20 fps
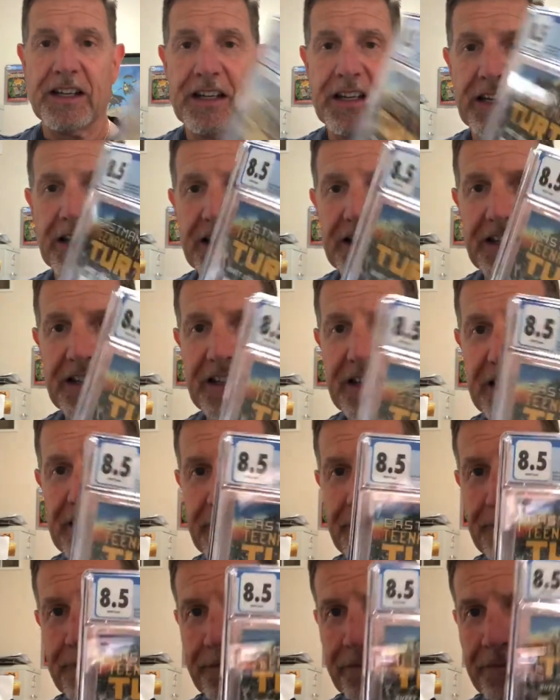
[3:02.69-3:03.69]
And
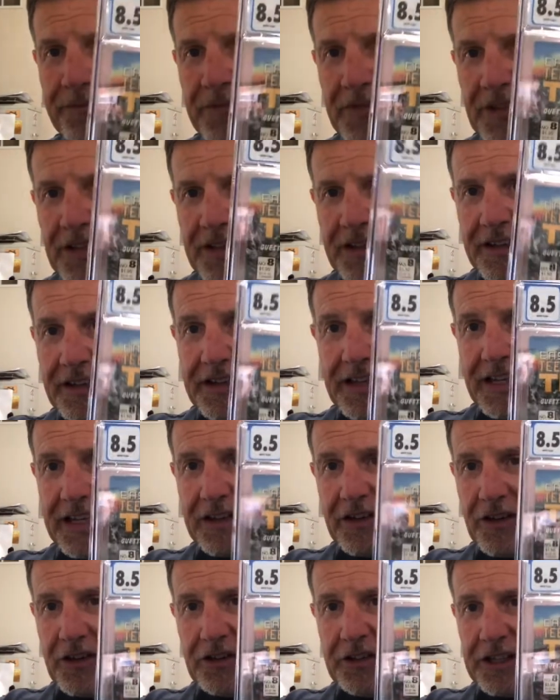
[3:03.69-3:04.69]

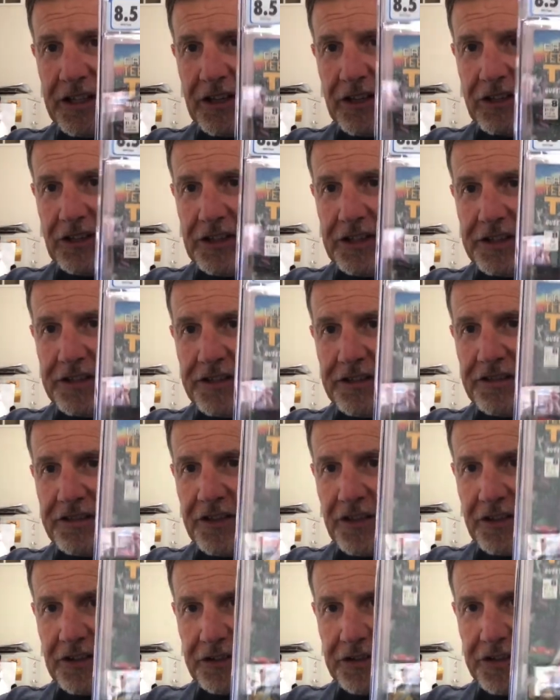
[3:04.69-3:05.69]
again, the early
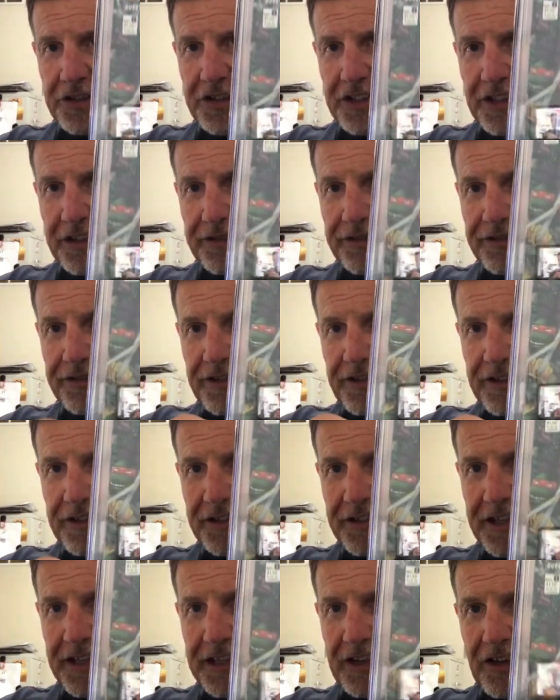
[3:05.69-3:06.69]
turtle stuff,
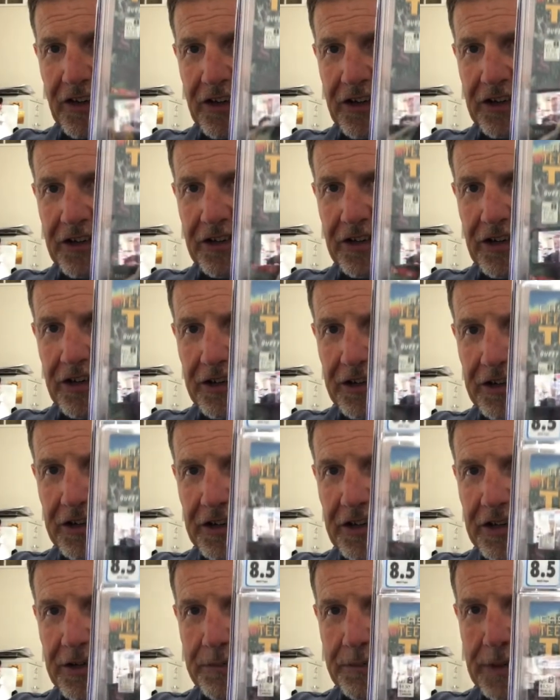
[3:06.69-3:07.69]
it's getting harder and harder
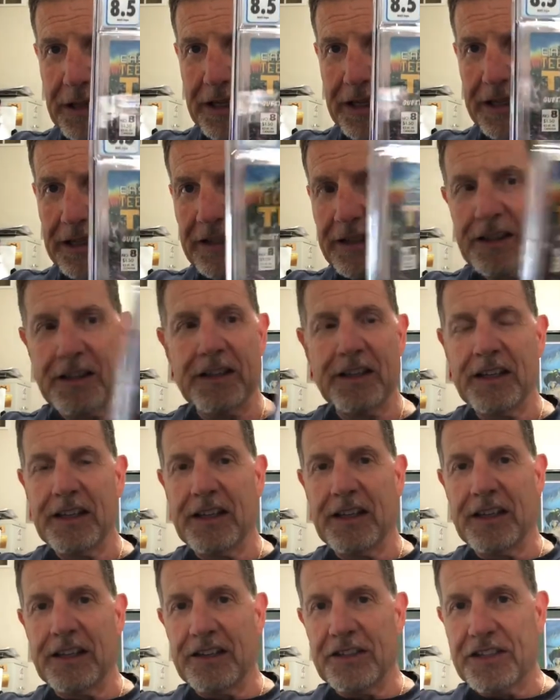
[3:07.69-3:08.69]
to come by.
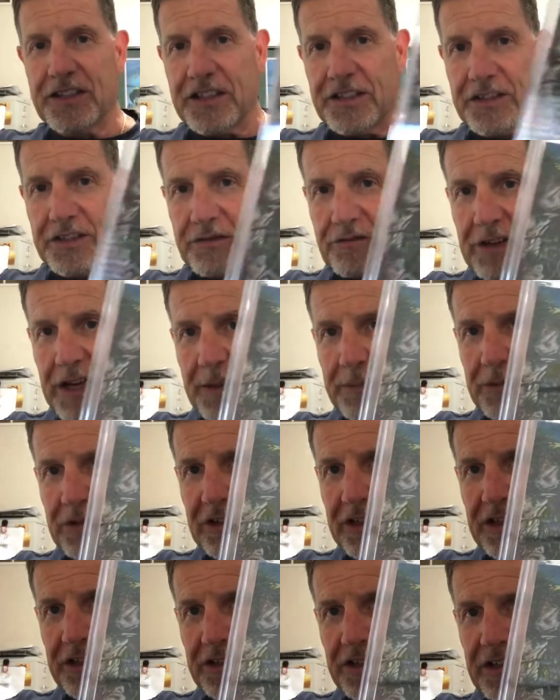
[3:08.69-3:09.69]
And this has the
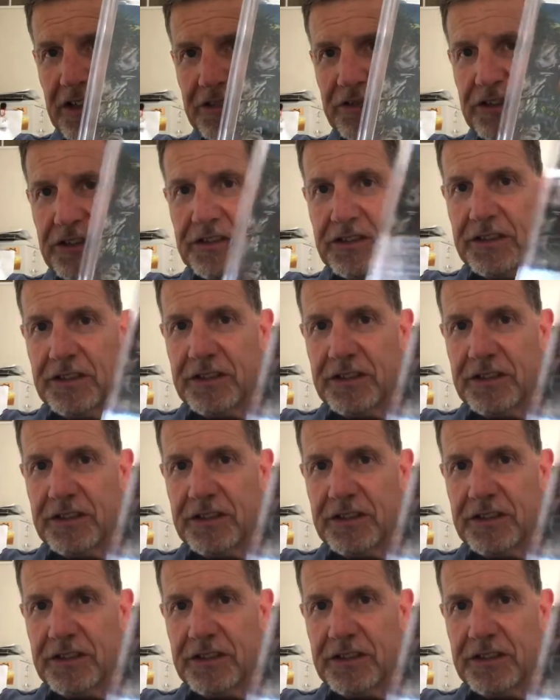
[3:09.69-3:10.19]
wraparound cover.